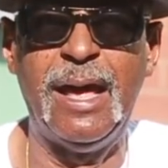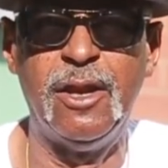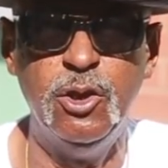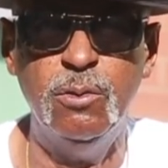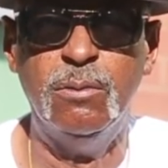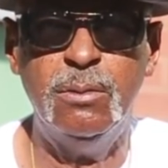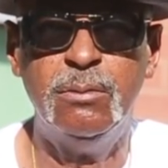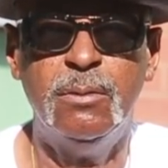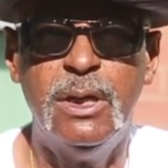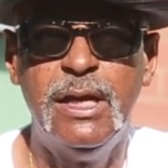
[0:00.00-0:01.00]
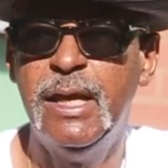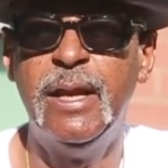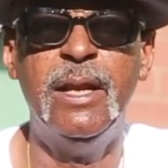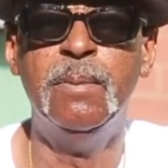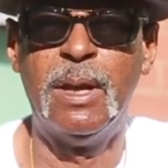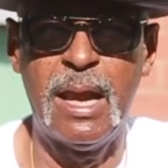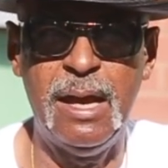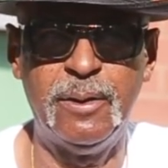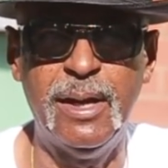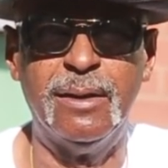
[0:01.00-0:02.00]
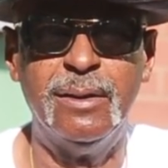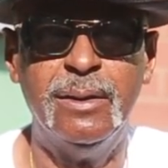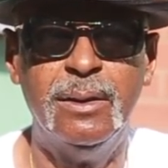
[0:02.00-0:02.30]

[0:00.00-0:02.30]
out of you. He didn't even allow that.